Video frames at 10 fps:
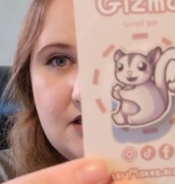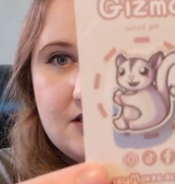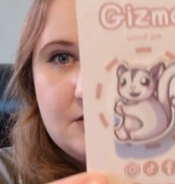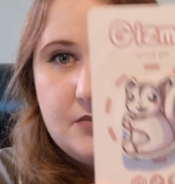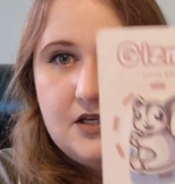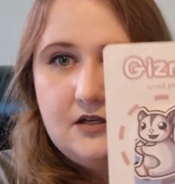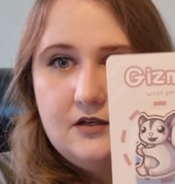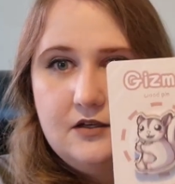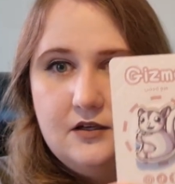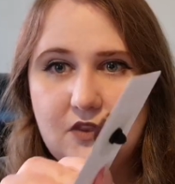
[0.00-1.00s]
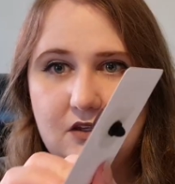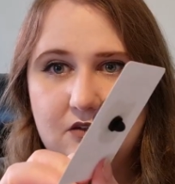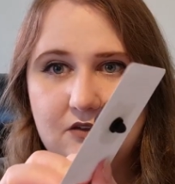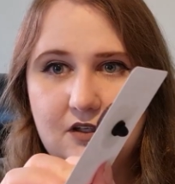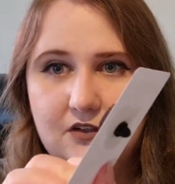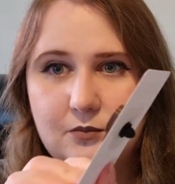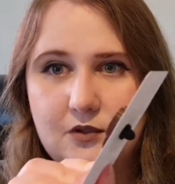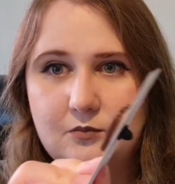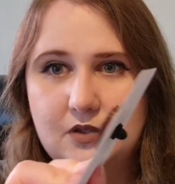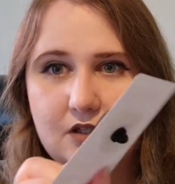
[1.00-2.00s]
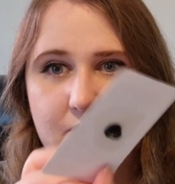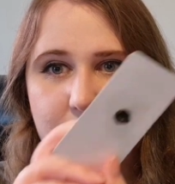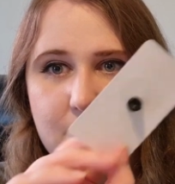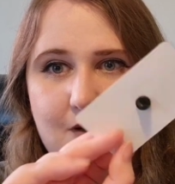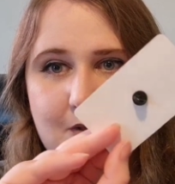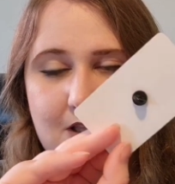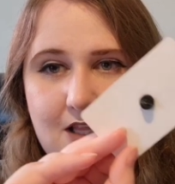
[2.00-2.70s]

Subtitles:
as a pin. It's a nice wooden pin with a rubber